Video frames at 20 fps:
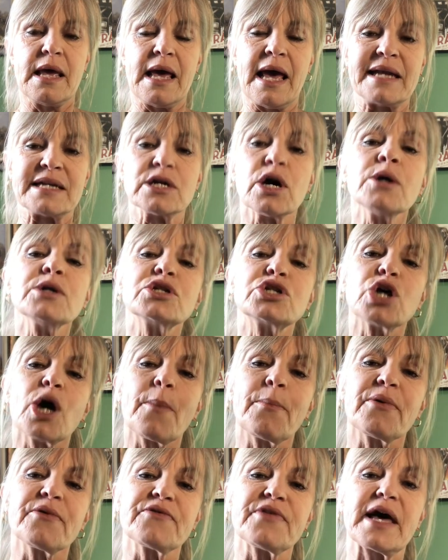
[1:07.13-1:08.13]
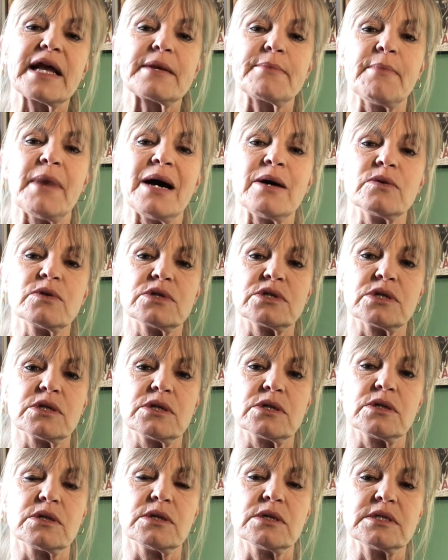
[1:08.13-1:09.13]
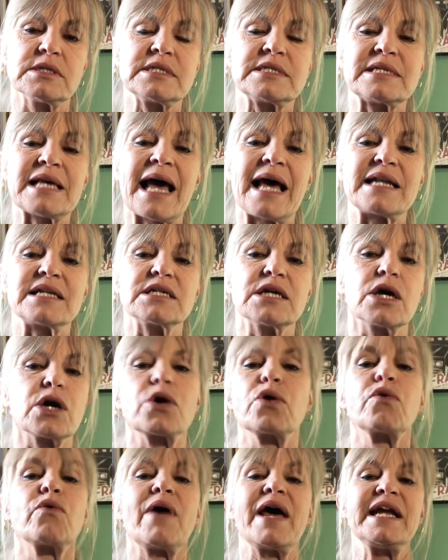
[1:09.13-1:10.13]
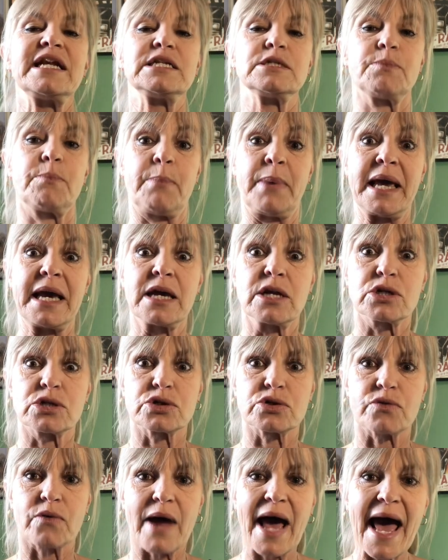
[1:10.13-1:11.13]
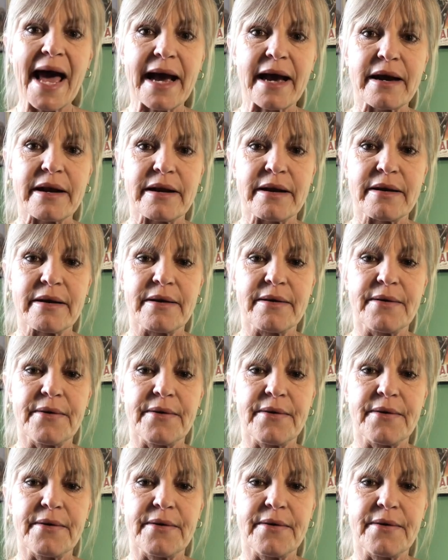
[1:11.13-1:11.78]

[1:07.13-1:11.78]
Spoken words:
And on top of that mountain sat a great big dragon.